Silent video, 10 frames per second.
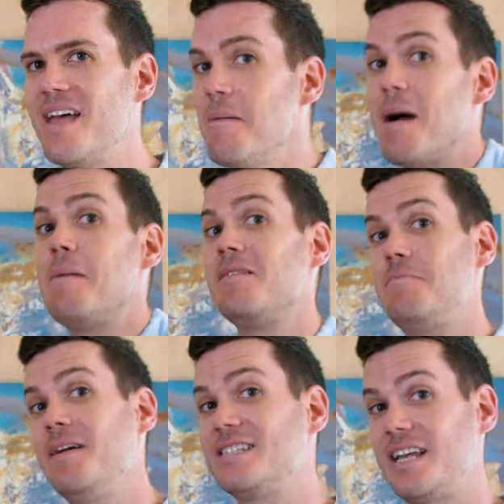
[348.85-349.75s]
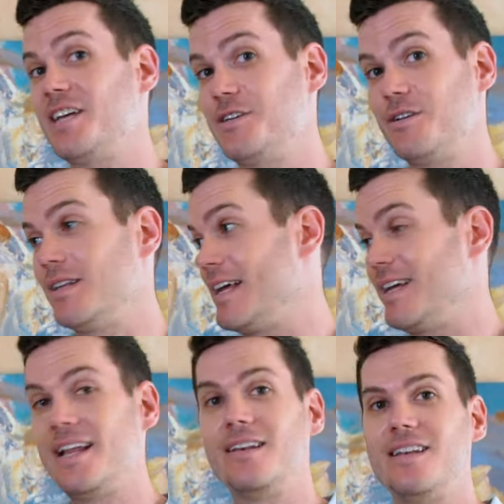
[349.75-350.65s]
but that might be the biggest issue.
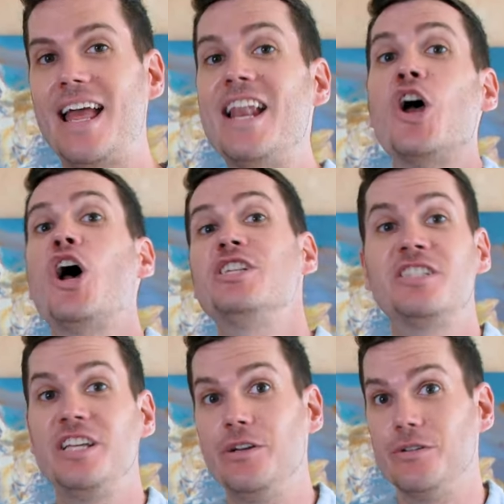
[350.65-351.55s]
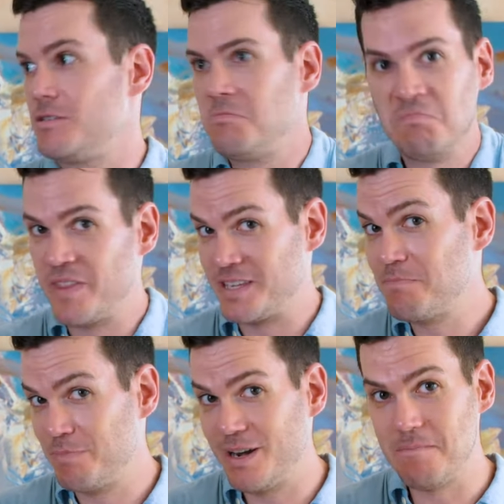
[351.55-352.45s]
Like it, it hurts to use. It's a
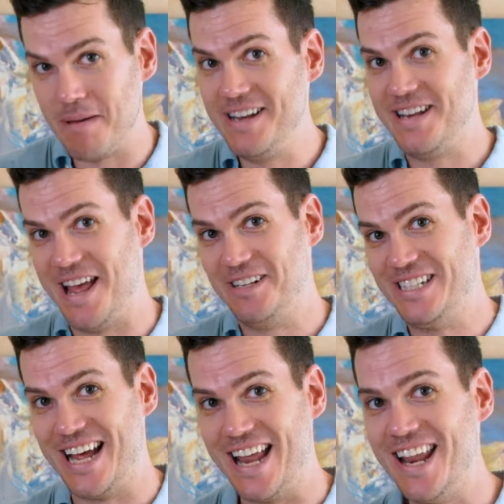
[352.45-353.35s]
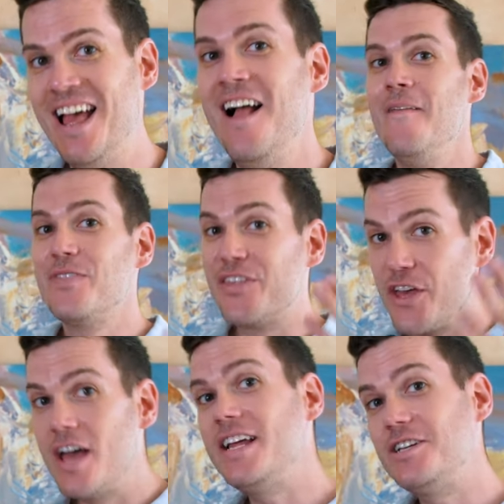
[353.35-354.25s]
pretty big downside. The
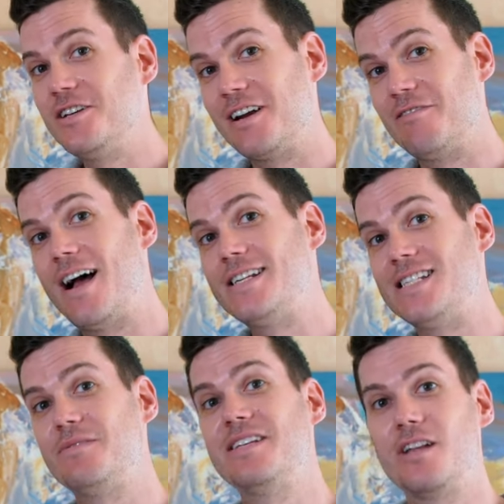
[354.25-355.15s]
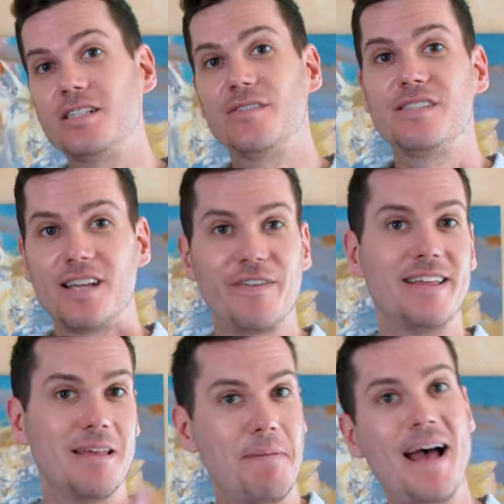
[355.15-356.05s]
third issue that arises when there's lots of stuff
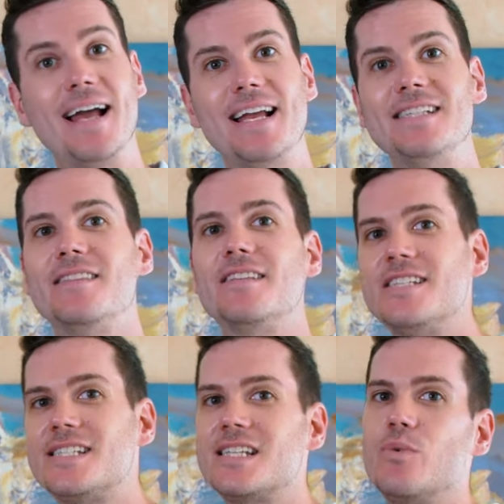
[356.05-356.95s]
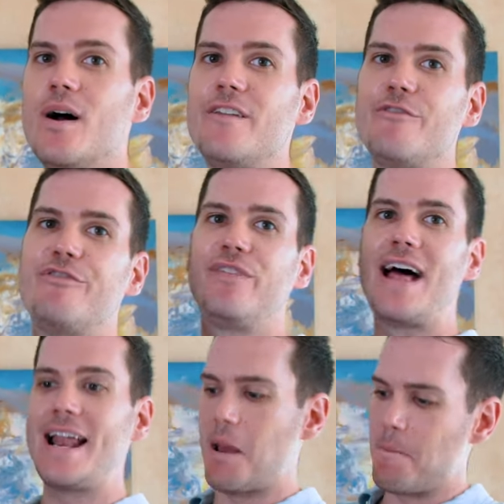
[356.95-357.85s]
in the bag is that the squat
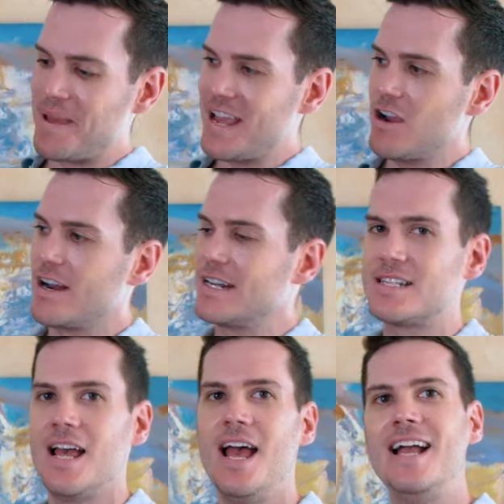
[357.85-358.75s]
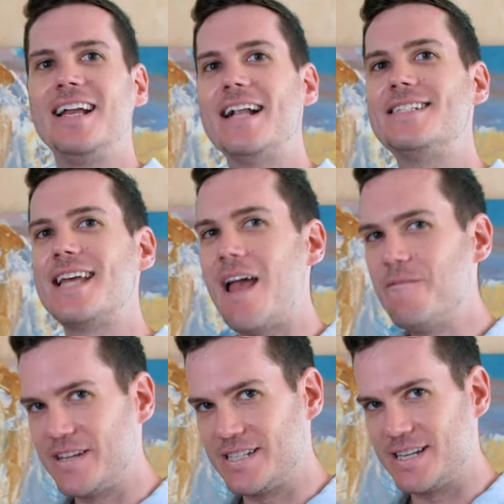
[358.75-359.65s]
flat appearance gets
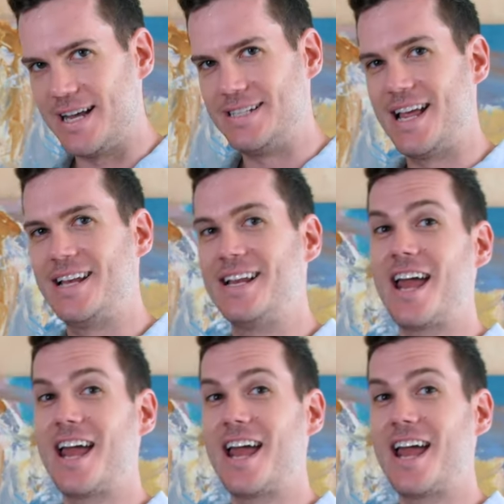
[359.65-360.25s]
emphasized. And